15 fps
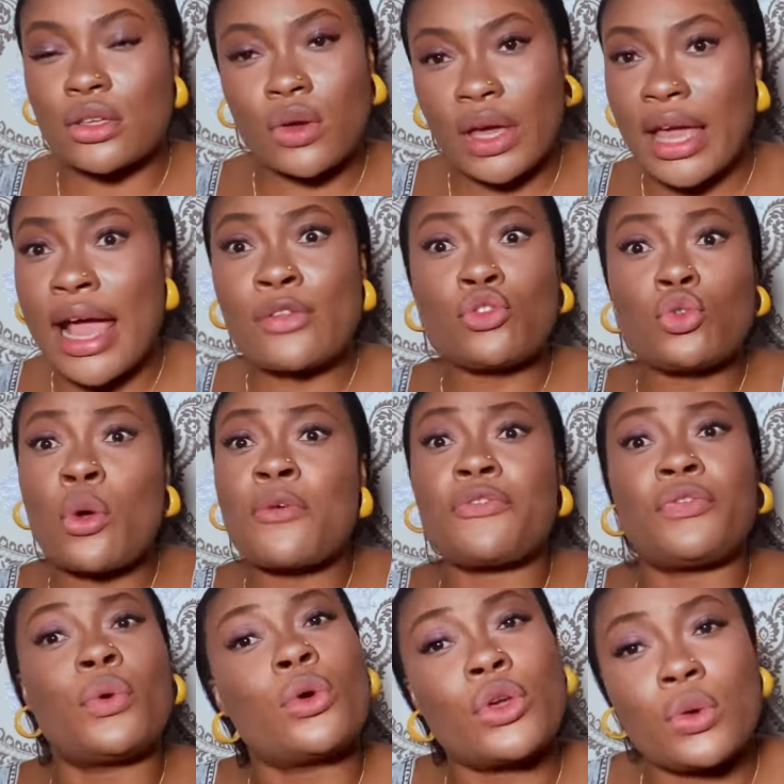Okay. And don't
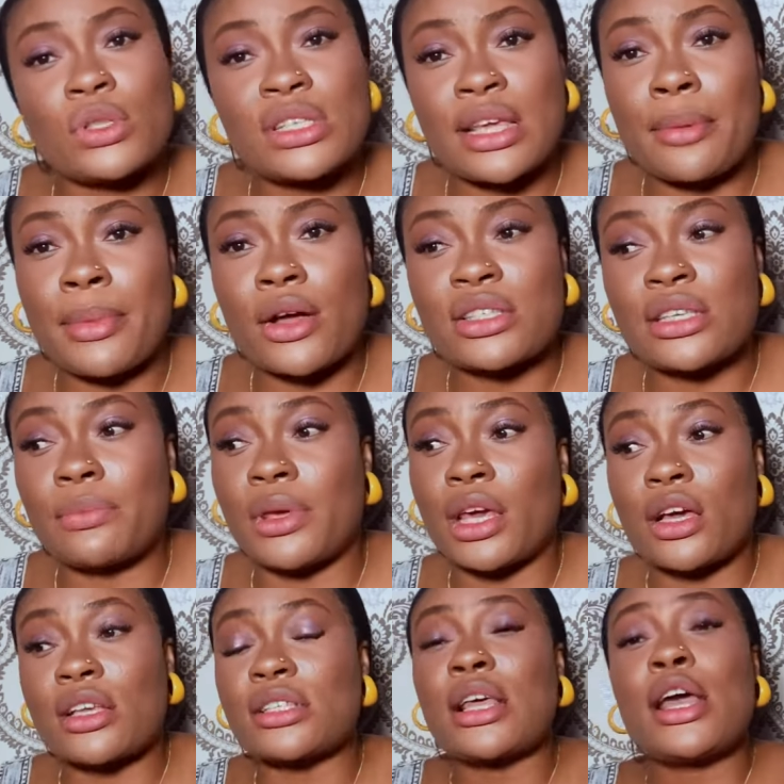feel guilty about it
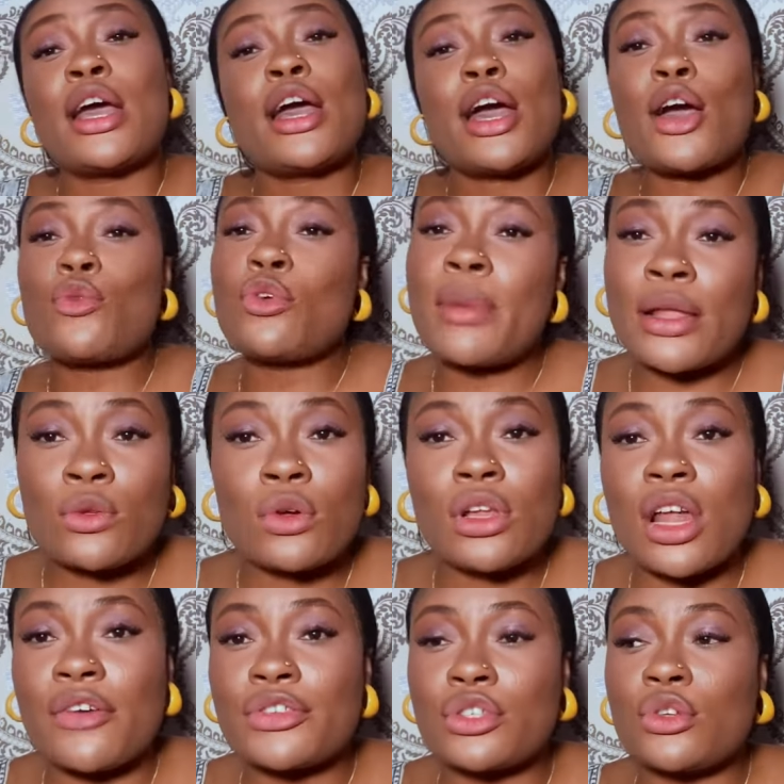because a woman who
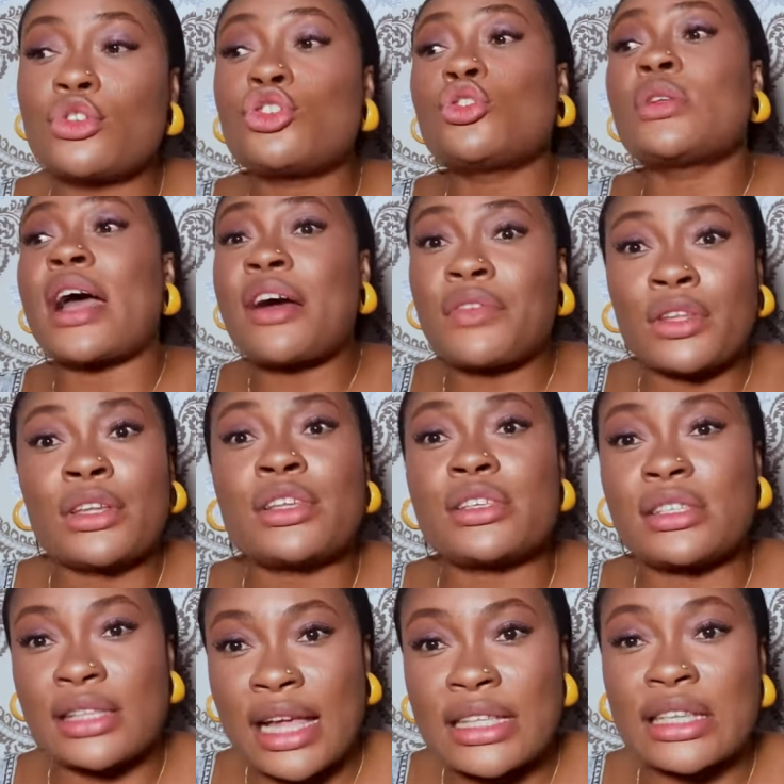loves you should have an
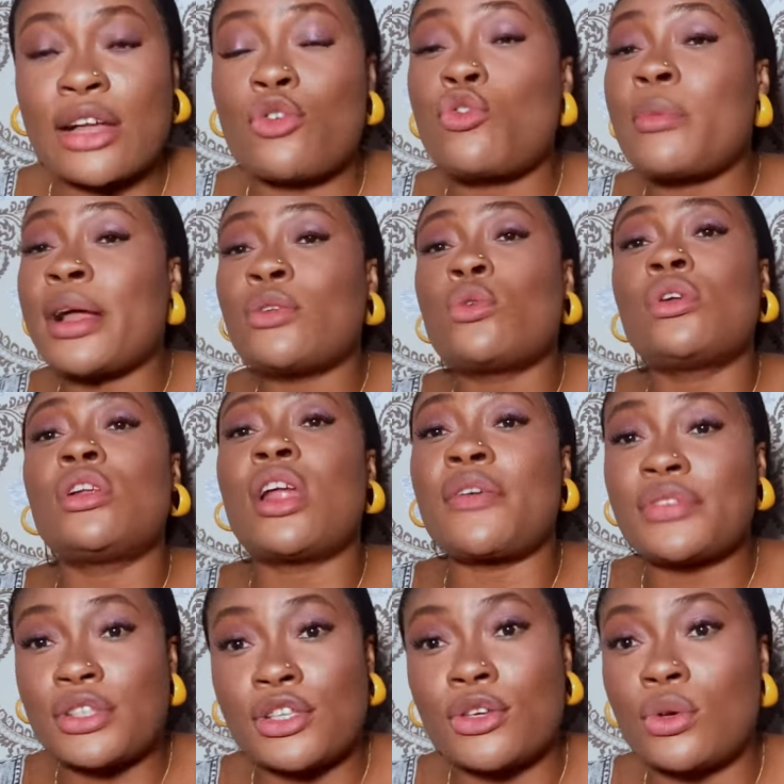understanding. A woman who
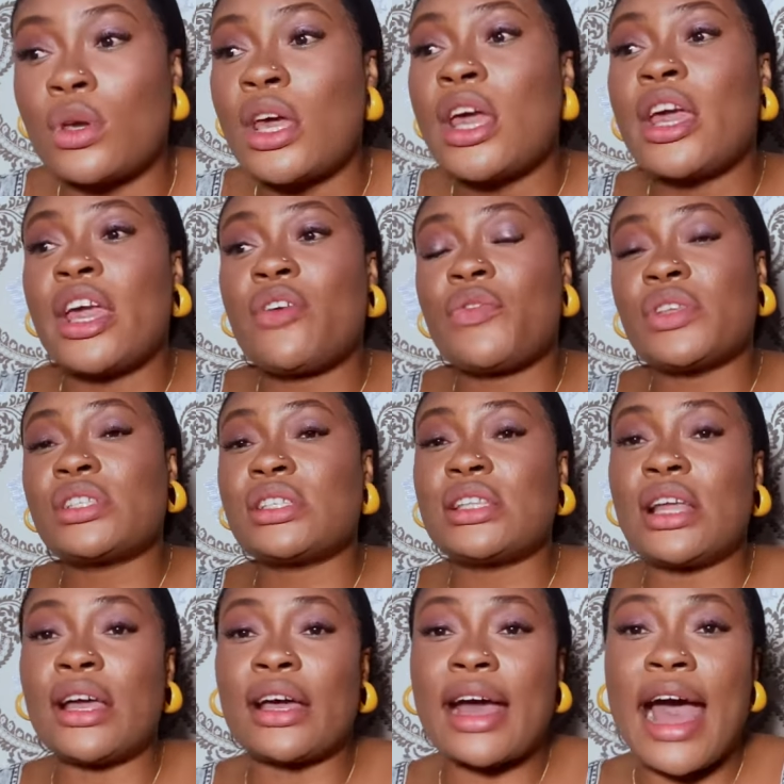loves you, if it's
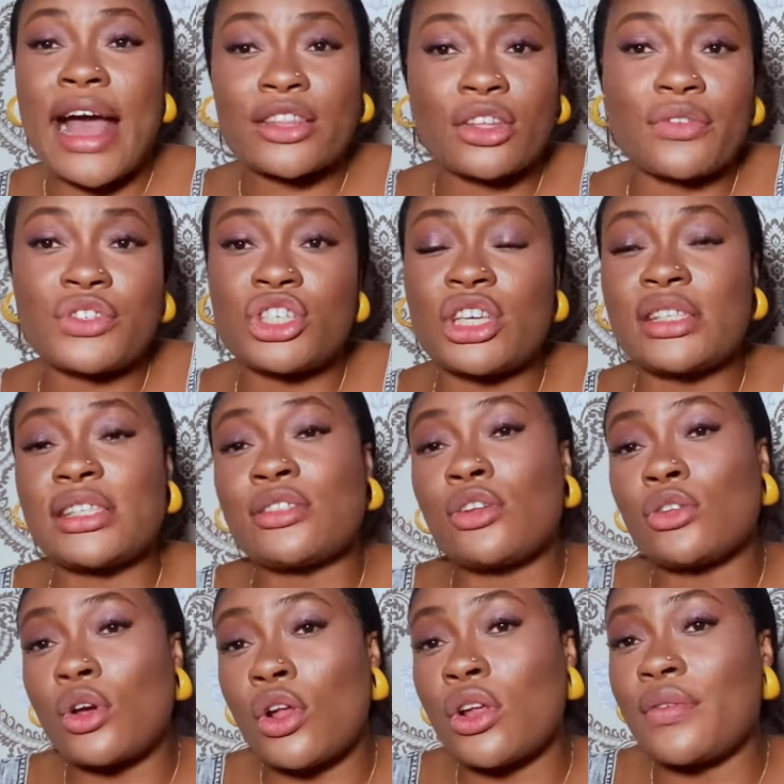the act of cheating
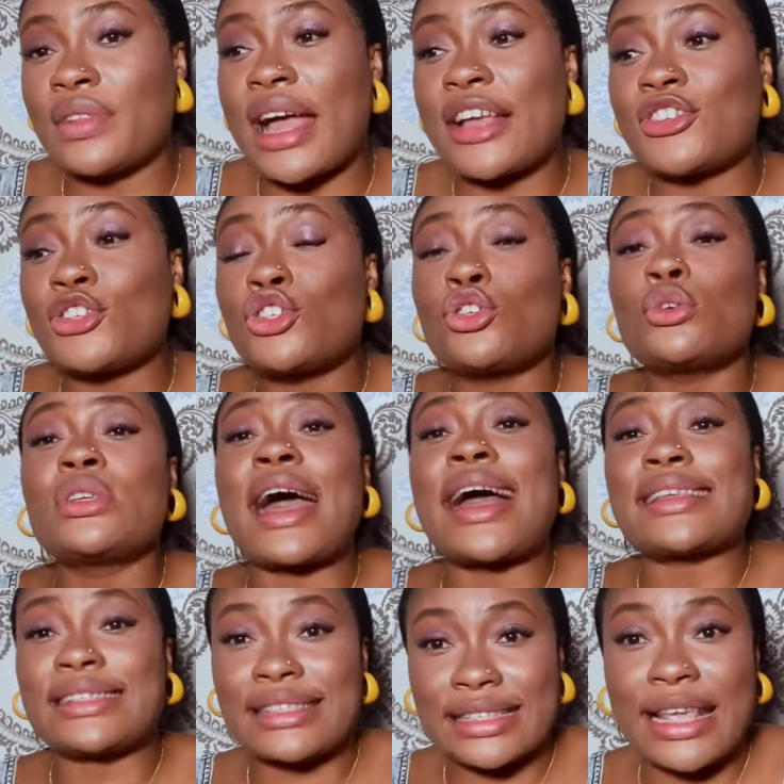and all of that, she should
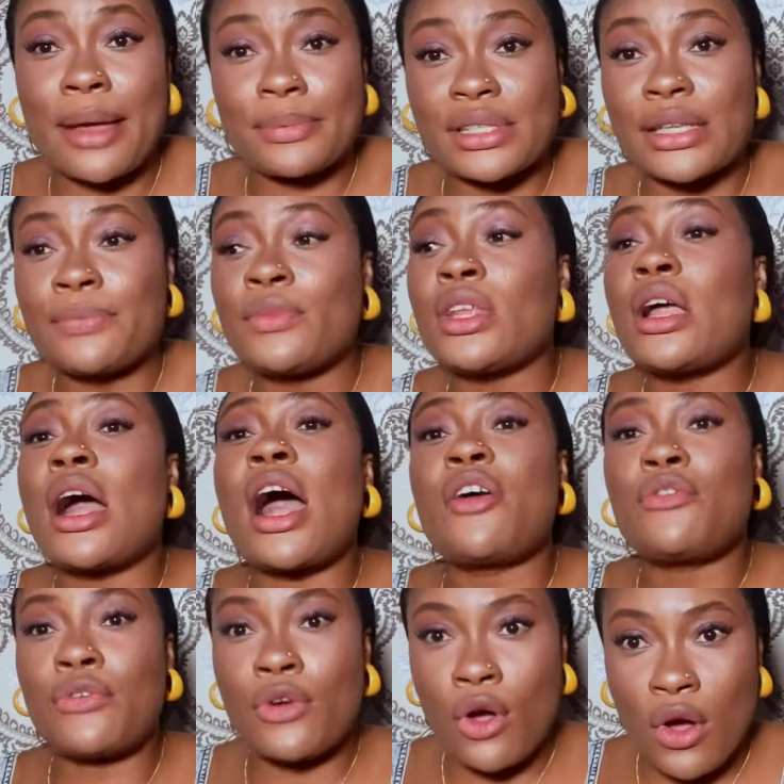accept
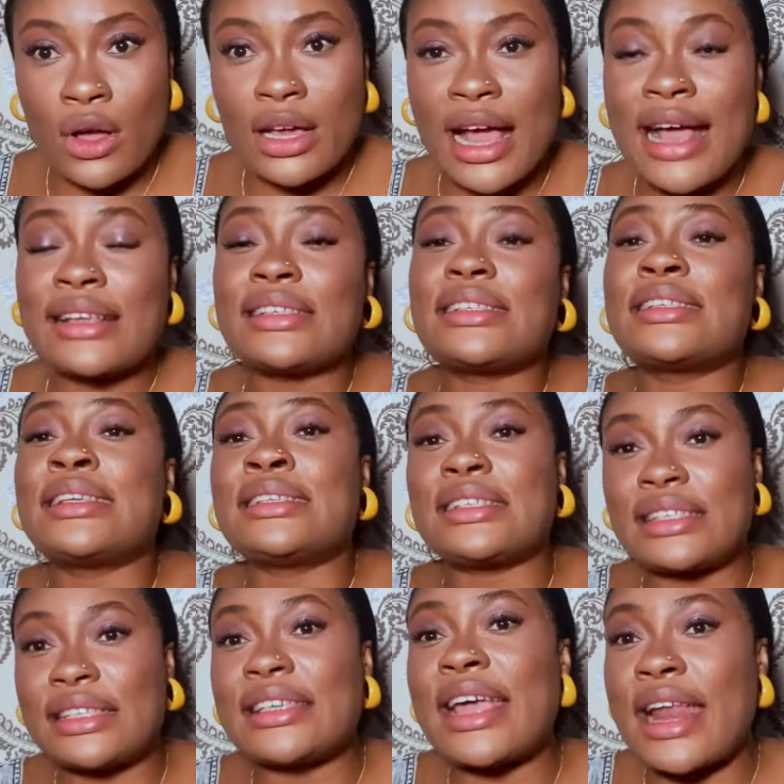her wrong and
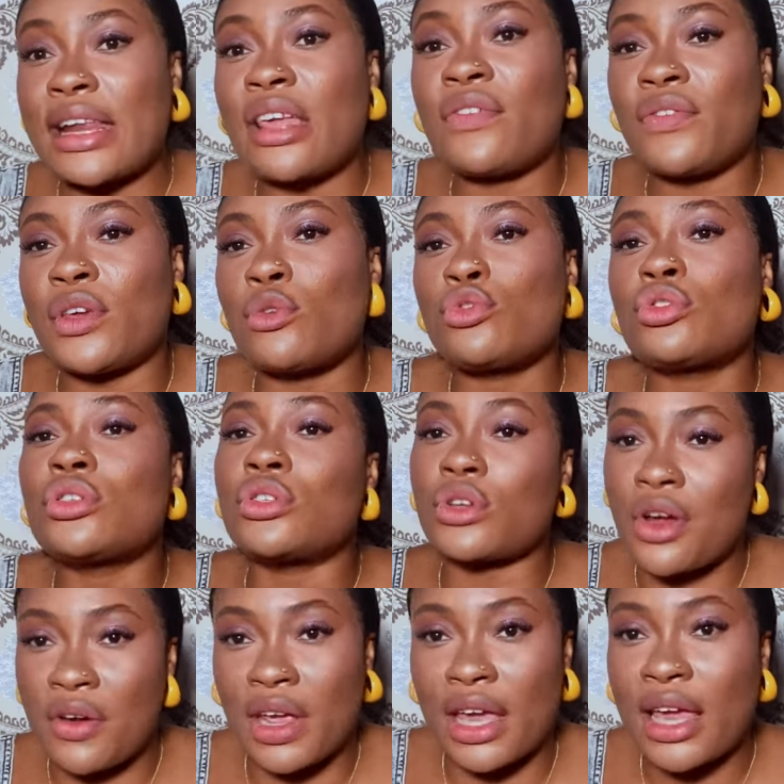sincerely feel
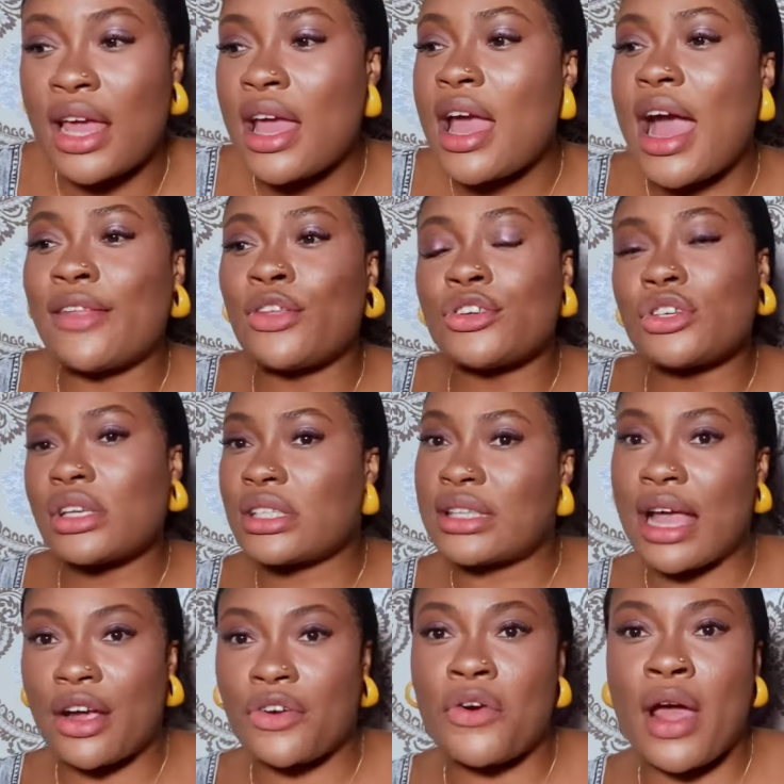sorry and not just
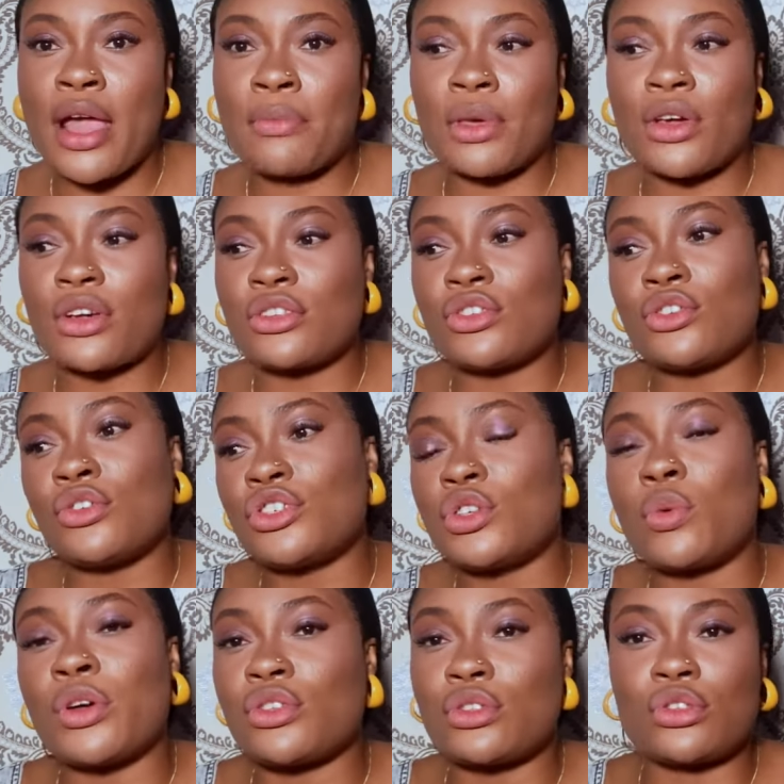start crying because you know she
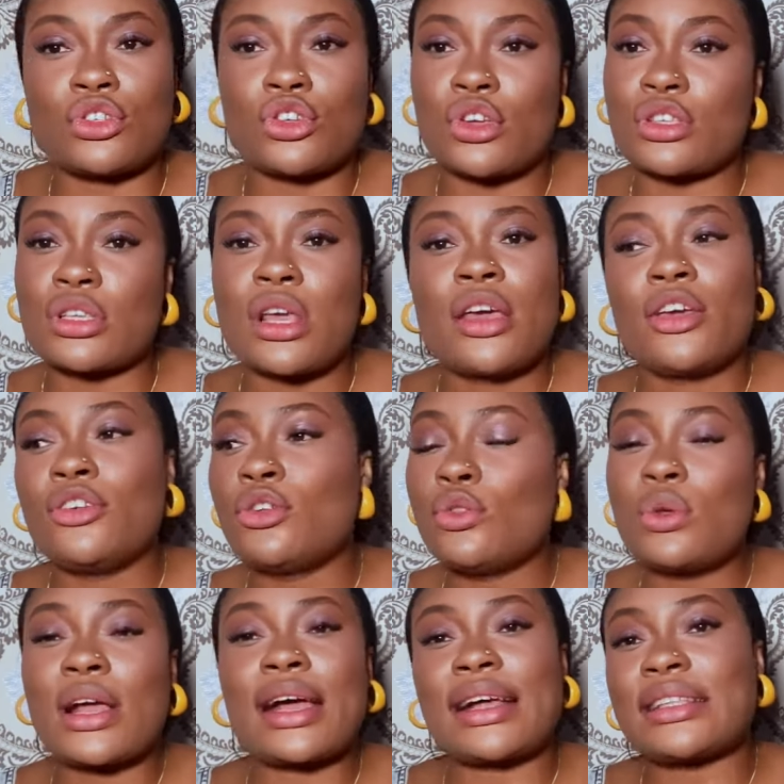wants you to just you know
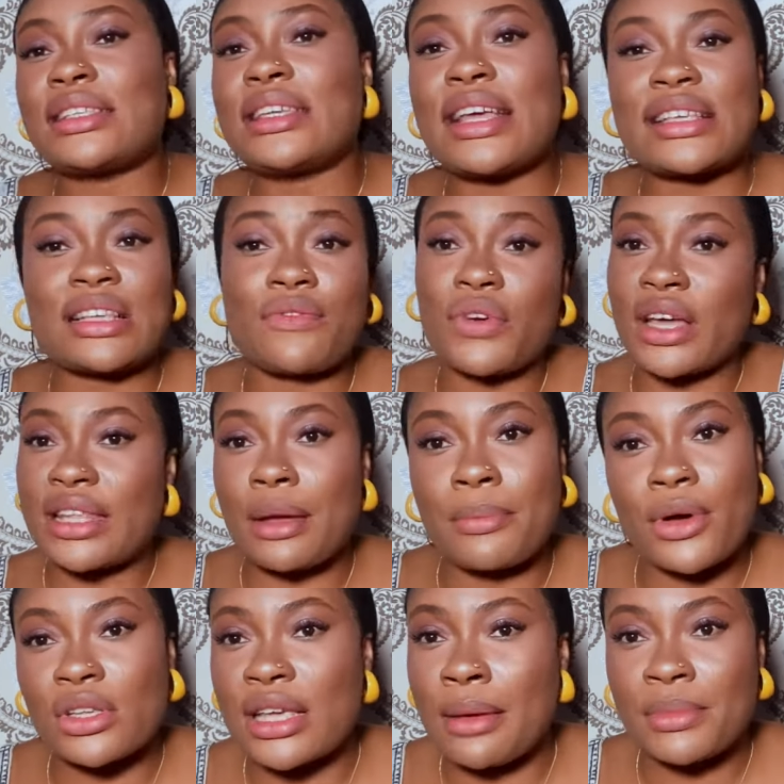look at her tears and forget
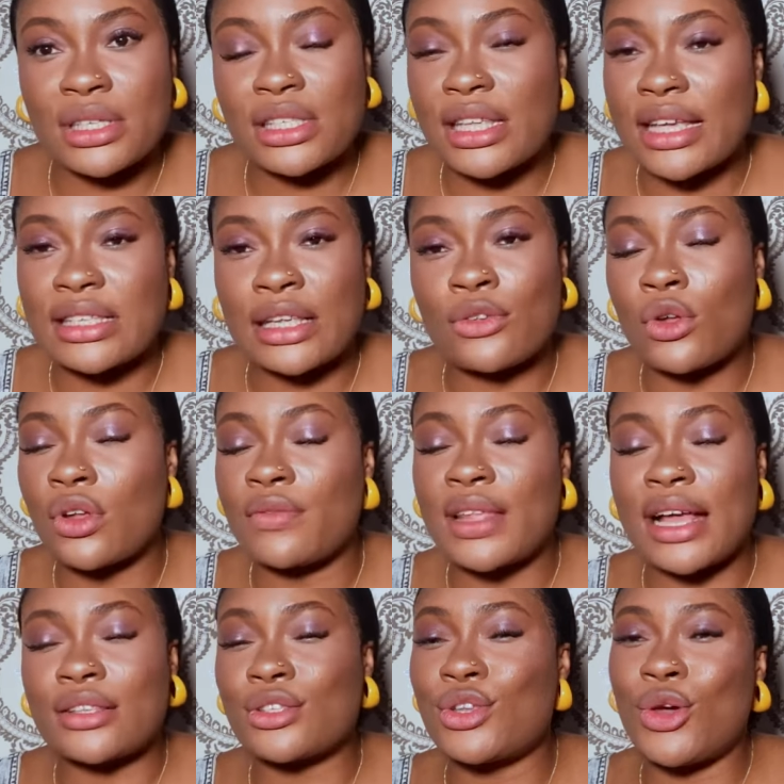about her mistakes and all of
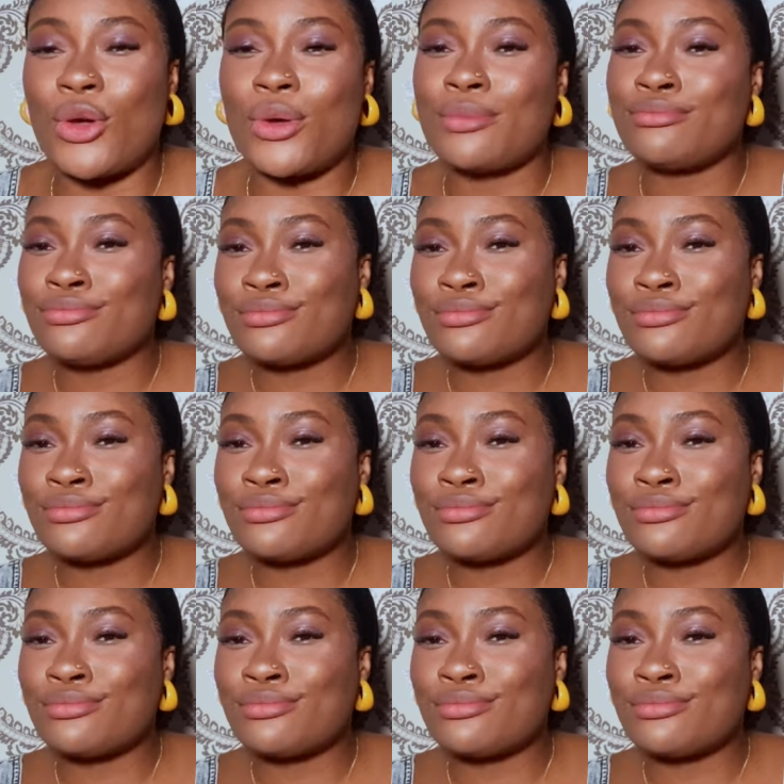that so